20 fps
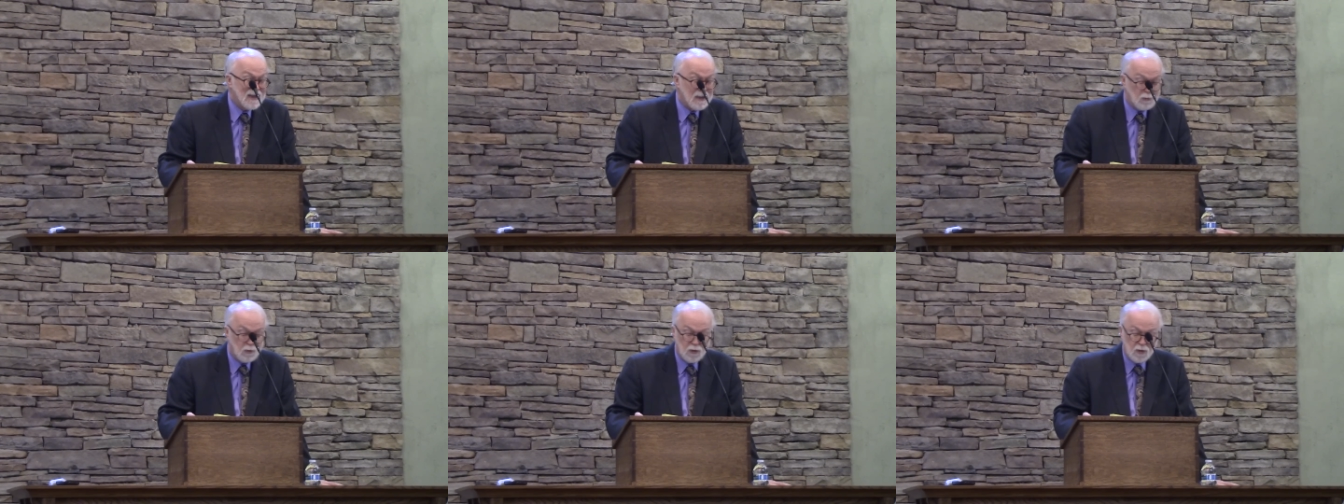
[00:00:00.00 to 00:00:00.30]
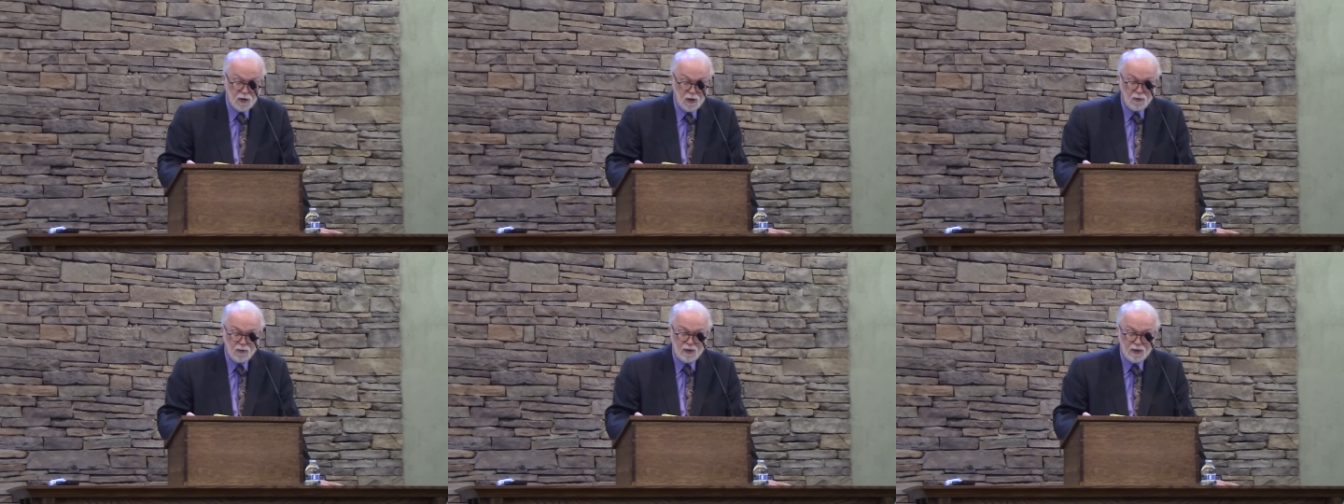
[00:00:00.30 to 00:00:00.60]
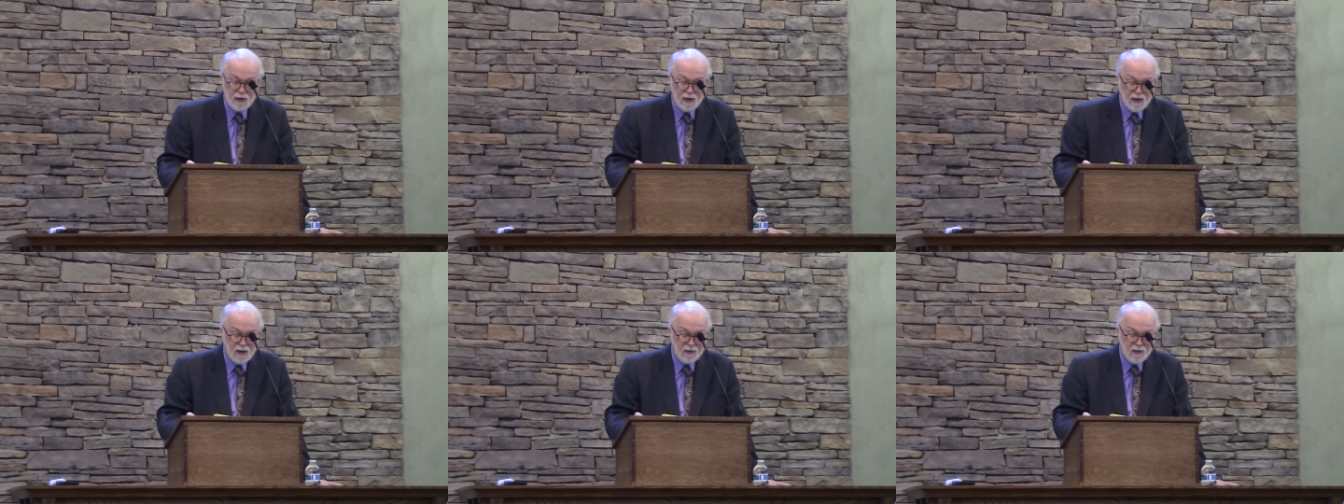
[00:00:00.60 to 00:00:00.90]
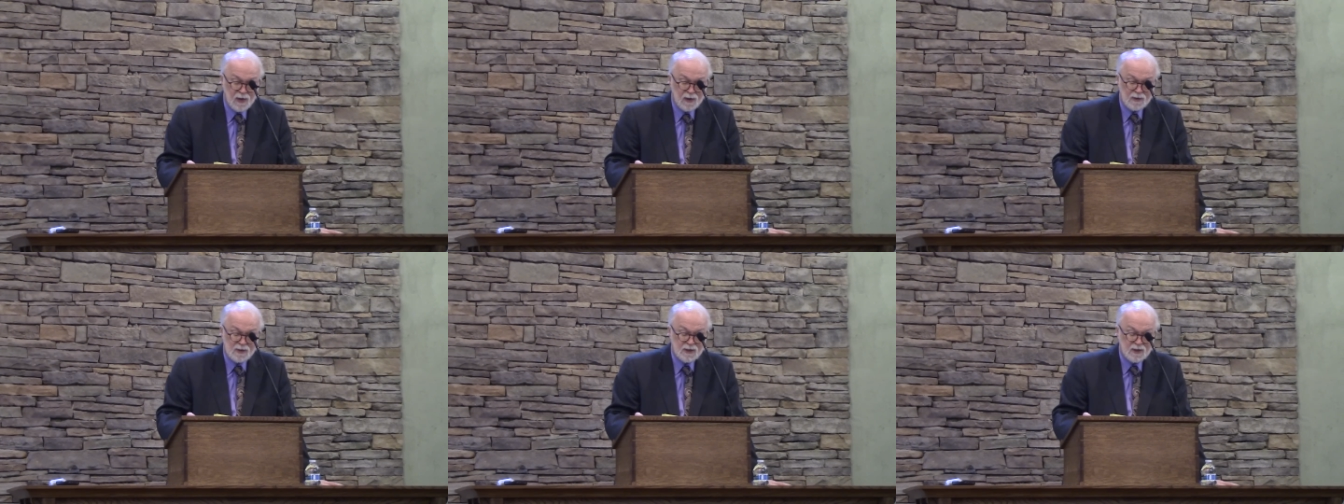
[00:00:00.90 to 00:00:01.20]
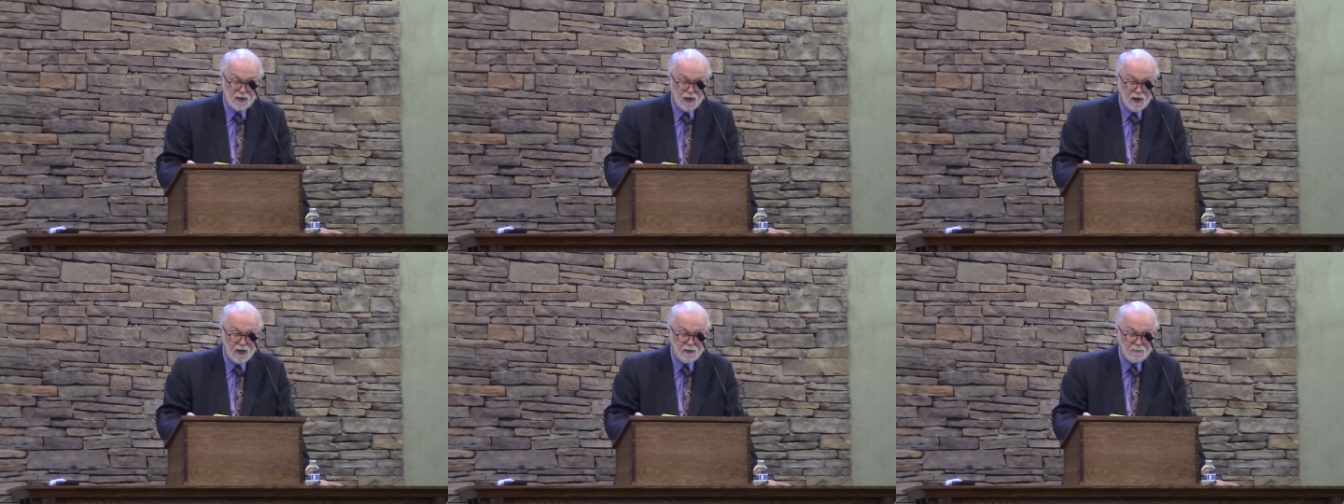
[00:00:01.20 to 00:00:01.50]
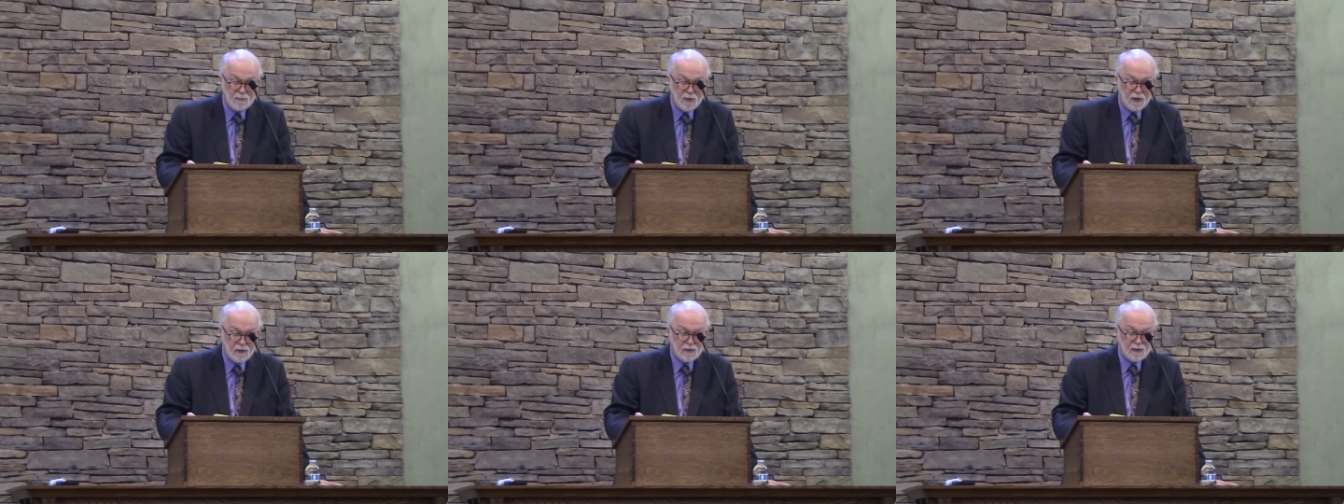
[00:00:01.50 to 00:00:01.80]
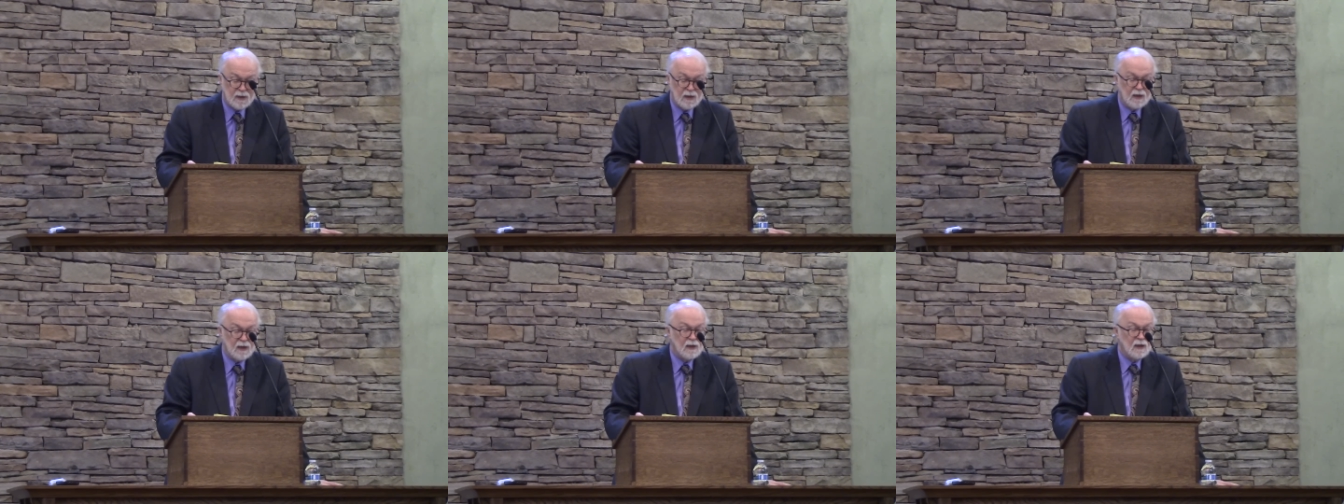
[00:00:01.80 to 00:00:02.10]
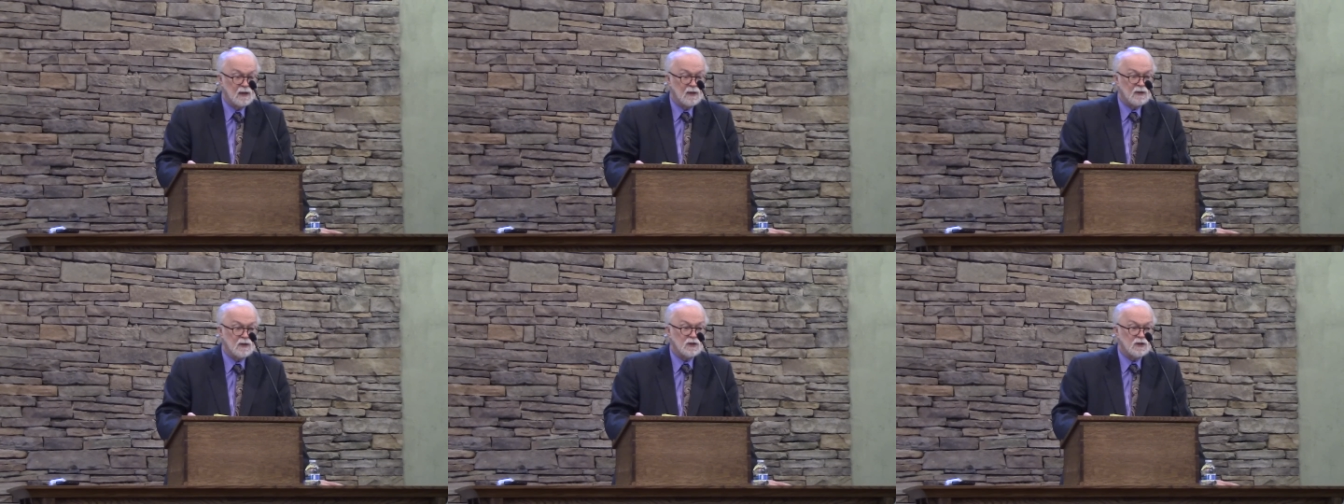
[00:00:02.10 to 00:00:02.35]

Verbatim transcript: I won't go into how that's done, but